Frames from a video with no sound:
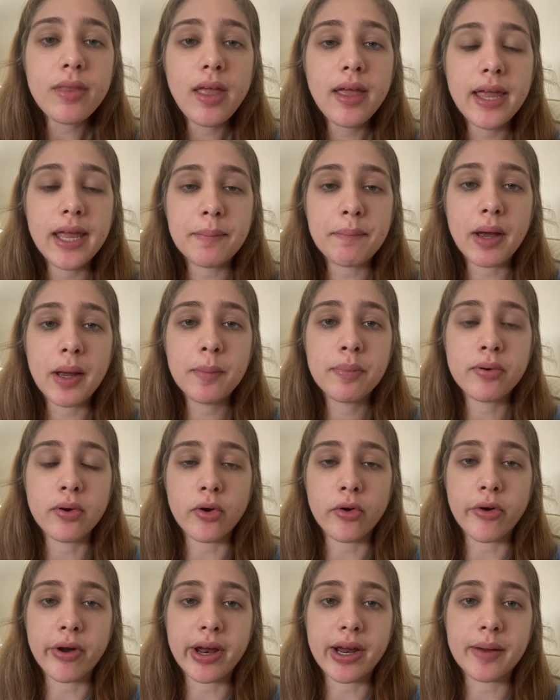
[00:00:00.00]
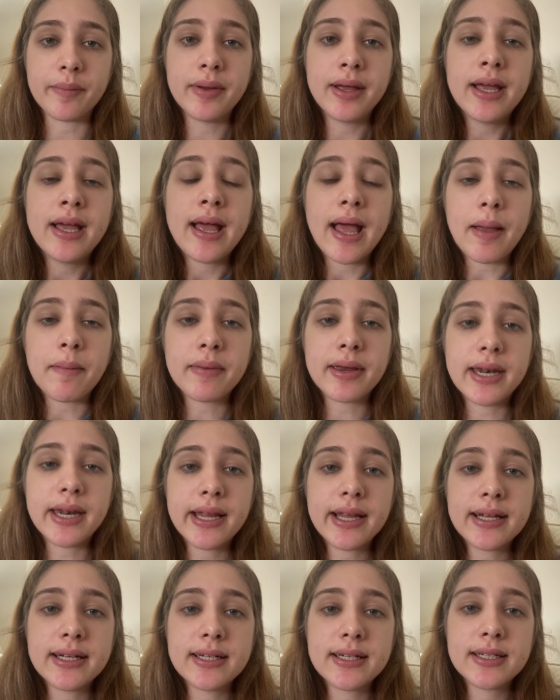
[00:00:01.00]
in my program. I'm
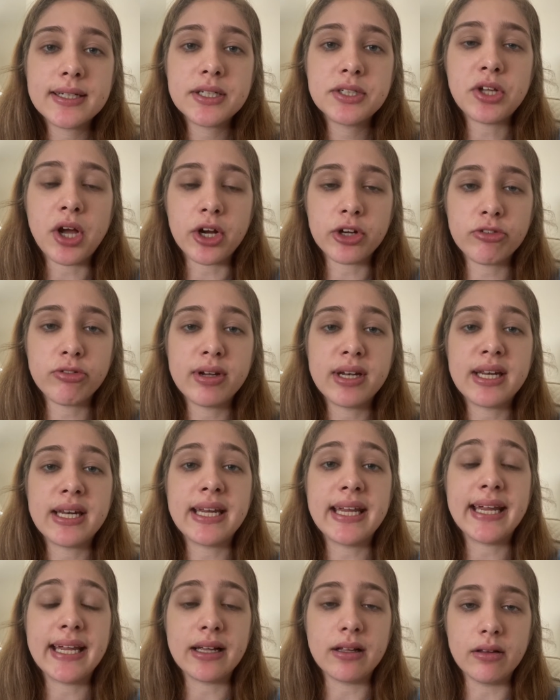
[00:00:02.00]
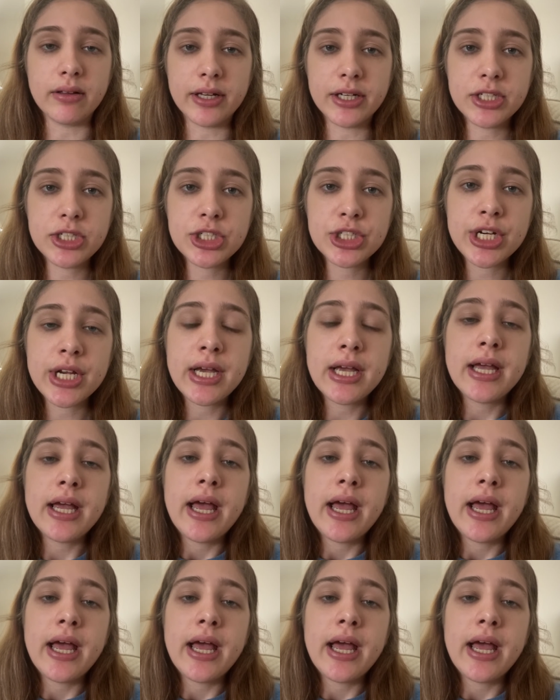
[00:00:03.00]
getting a doctorate in English,